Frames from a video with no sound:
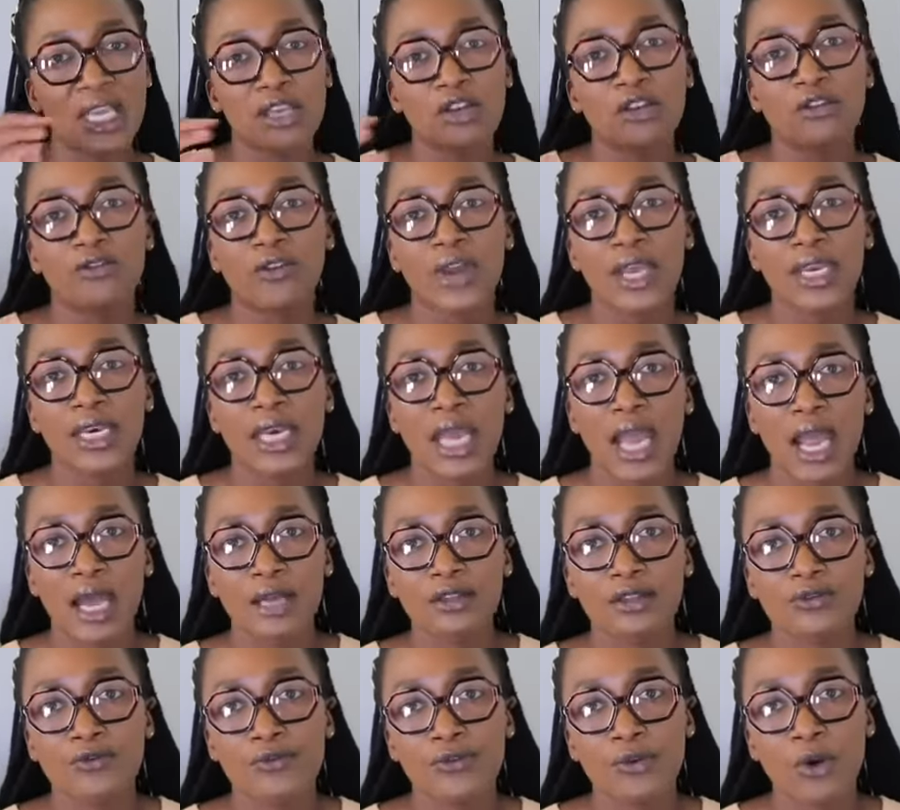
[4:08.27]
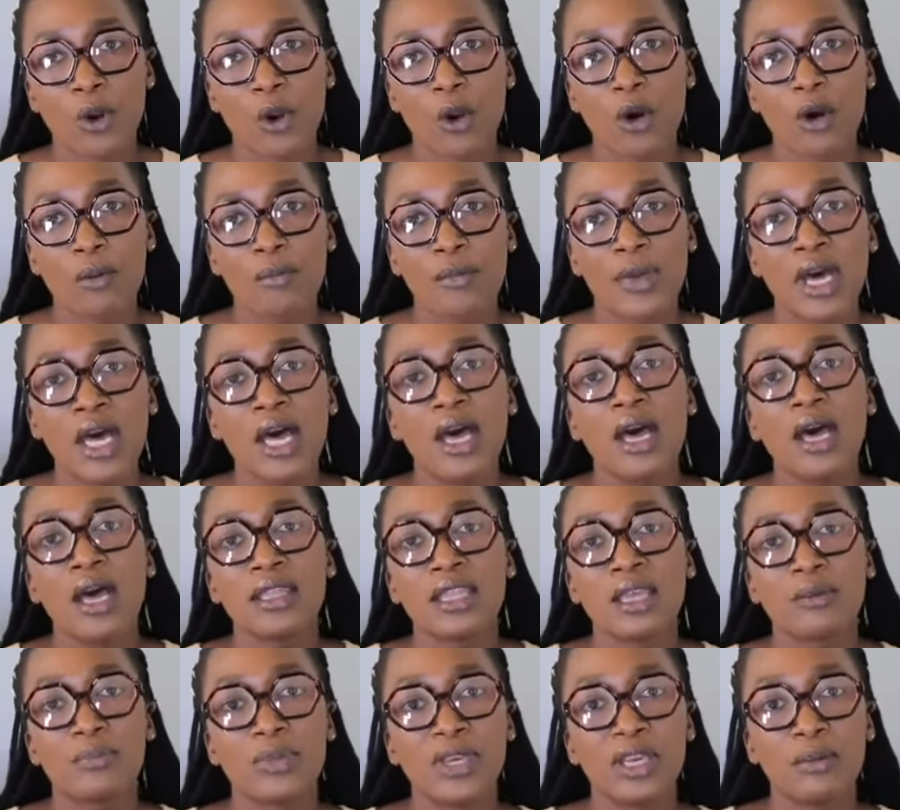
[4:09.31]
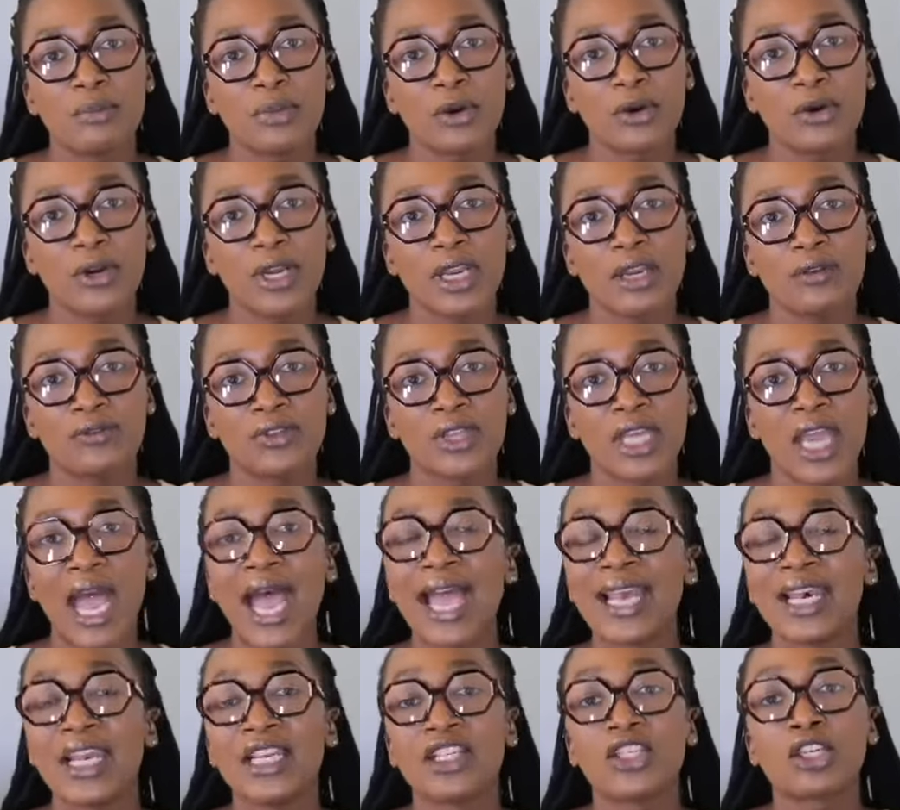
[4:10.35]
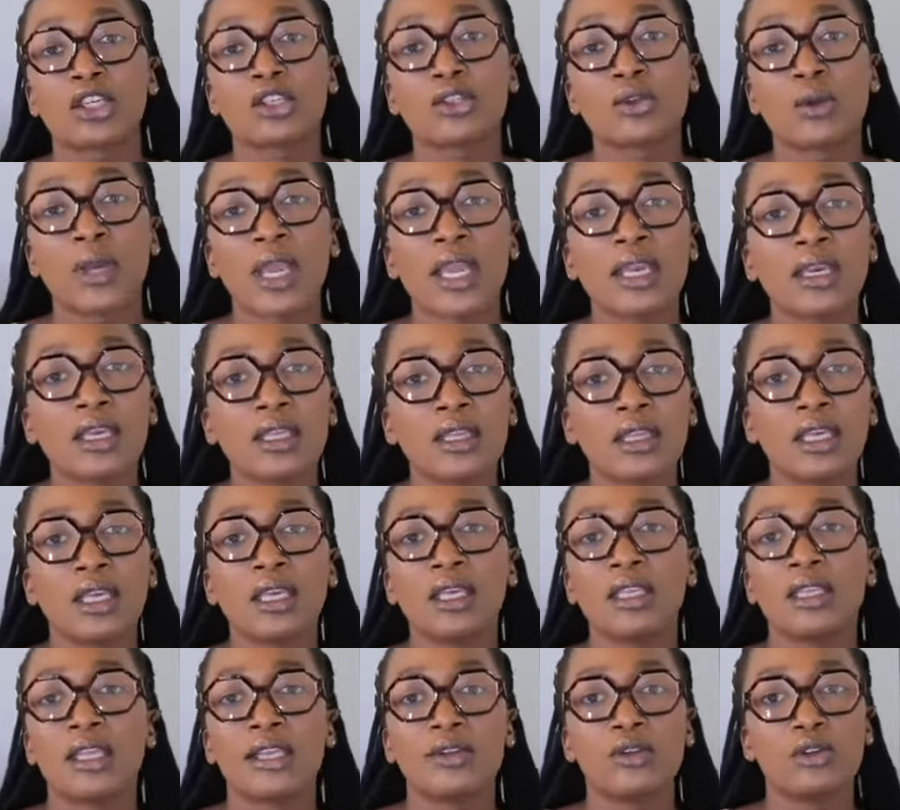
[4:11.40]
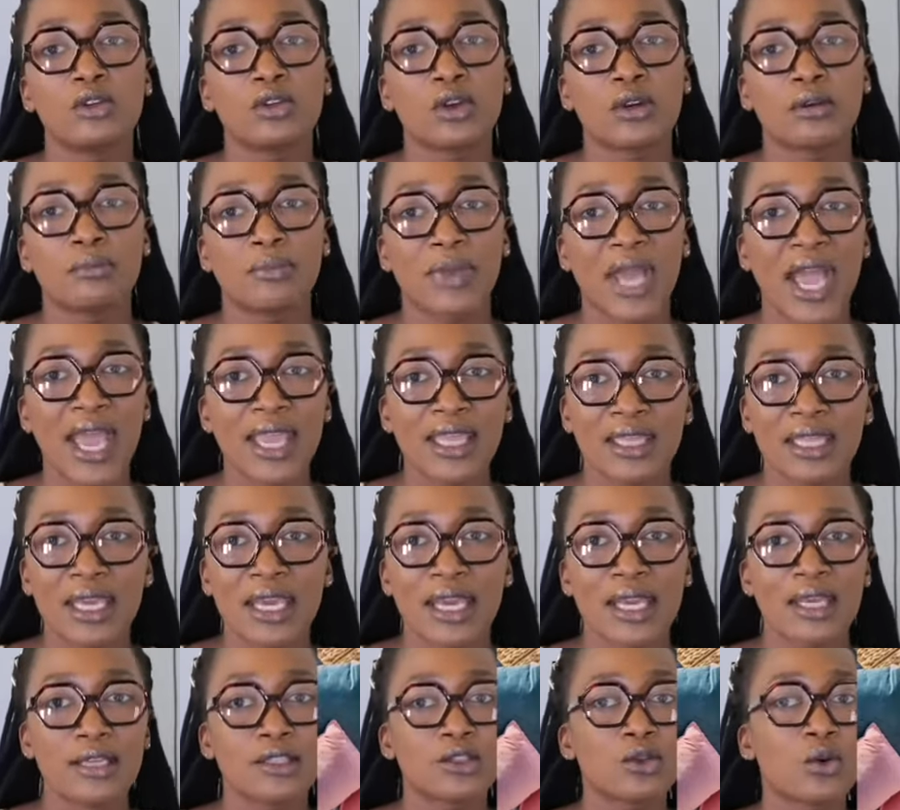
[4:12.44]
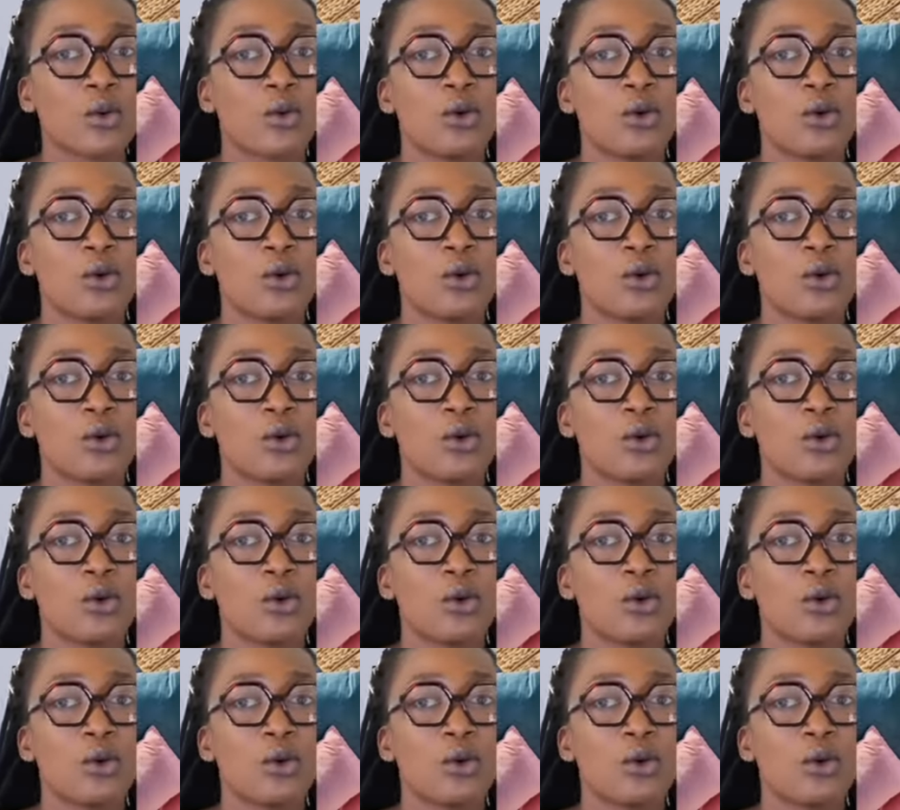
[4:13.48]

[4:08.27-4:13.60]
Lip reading: And you find out from the people if they are allergic to anything, then you don't buy that.